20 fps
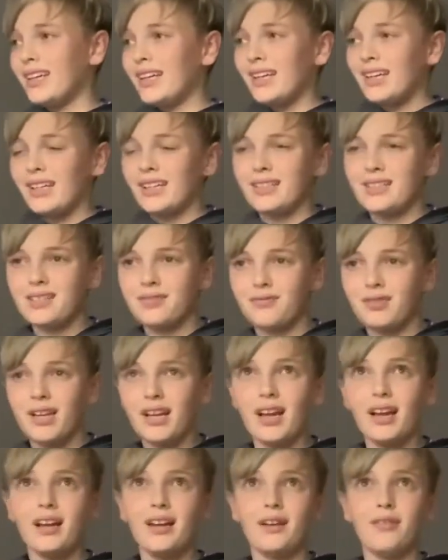It's, re
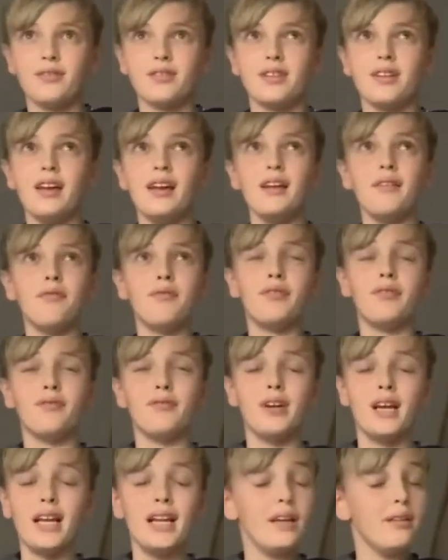it's ne
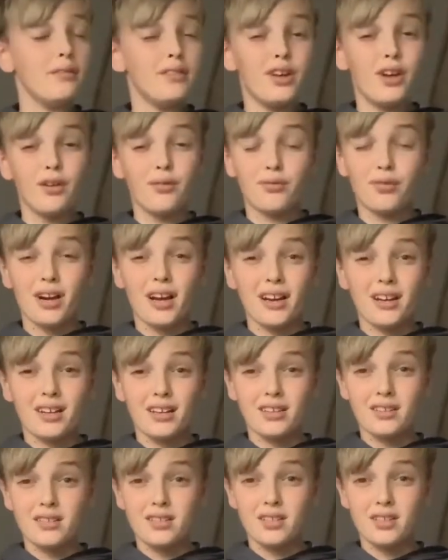really nerve
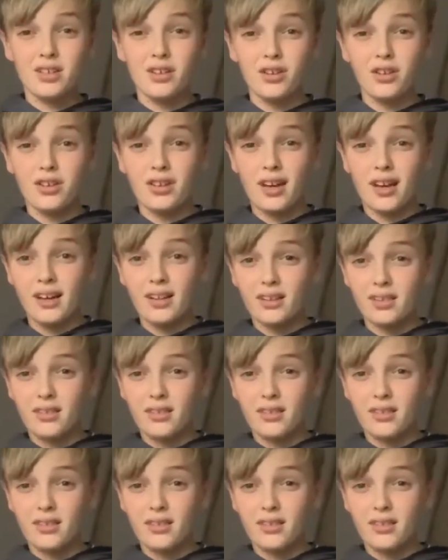wracking to hear that.